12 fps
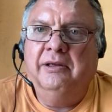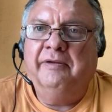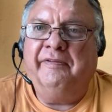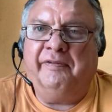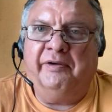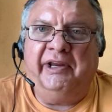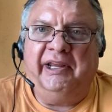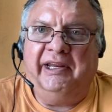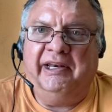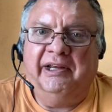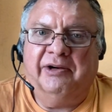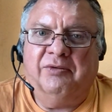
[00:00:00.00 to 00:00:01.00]
free
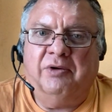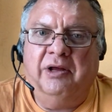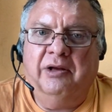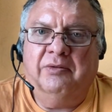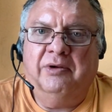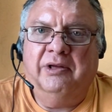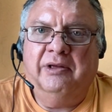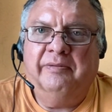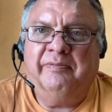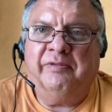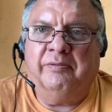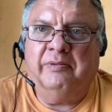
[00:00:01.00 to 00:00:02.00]
in Nicaragua
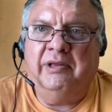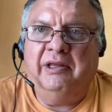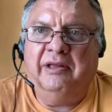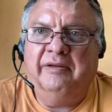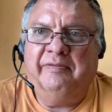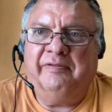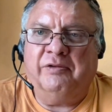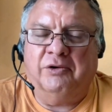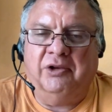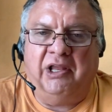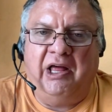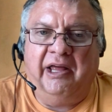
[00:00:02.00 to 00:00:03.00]
for
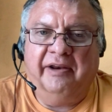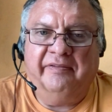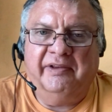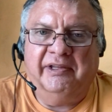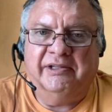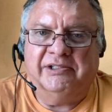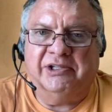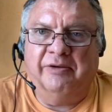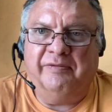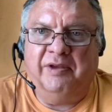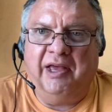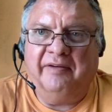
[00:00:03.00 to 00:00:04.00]
a lot of it. So
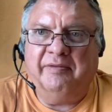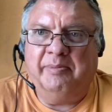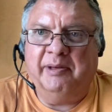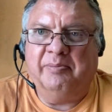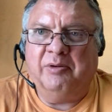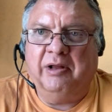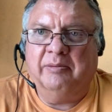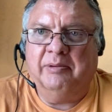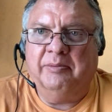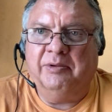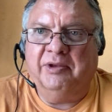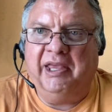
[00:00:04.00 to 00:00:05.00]
if you have a big
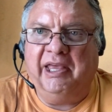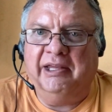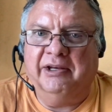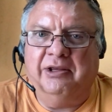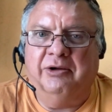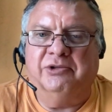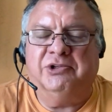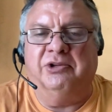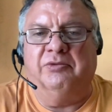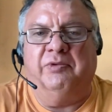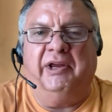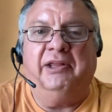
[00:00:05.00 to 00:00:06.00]
problem, you can go to
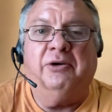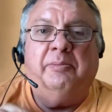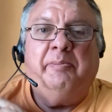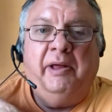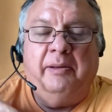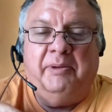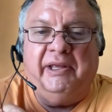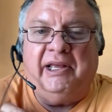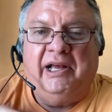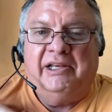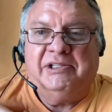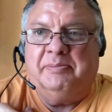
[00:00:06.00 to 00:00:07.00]
the regular public
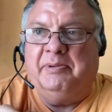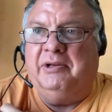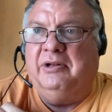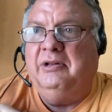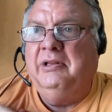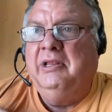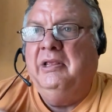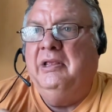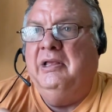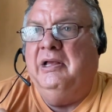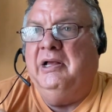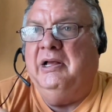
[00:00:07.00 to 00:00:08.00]
hospital.
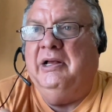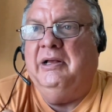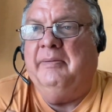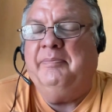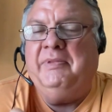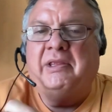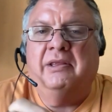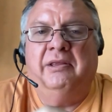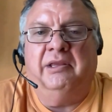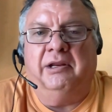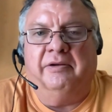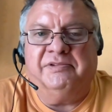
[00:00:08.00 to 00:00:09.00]
Um,
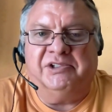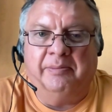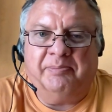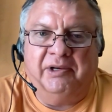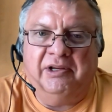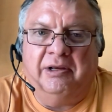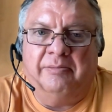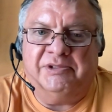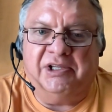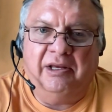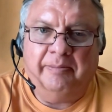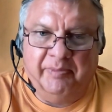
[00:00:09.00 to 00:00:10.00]
if something
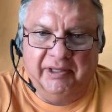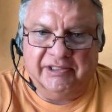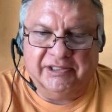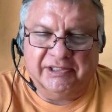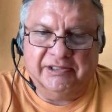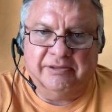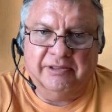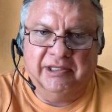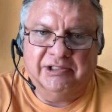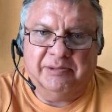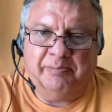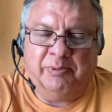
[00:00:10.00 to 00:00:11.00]
comes up that's
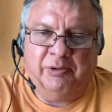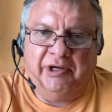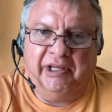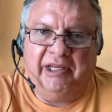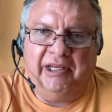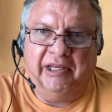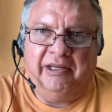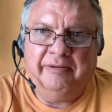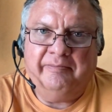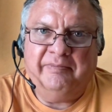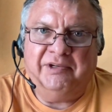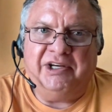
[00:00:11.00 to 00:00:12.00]
pretty
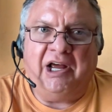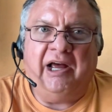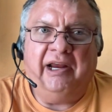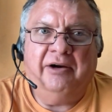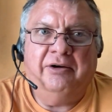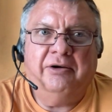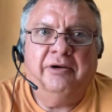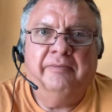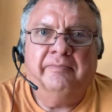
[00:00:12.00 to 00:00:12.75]
dire,